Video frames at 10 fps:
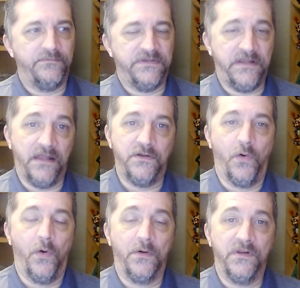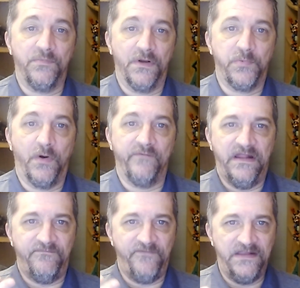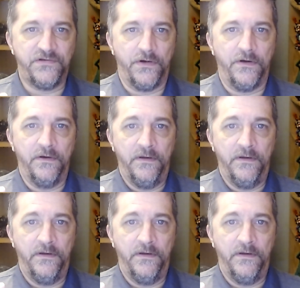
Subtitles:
Ted Kord is much more of an inventor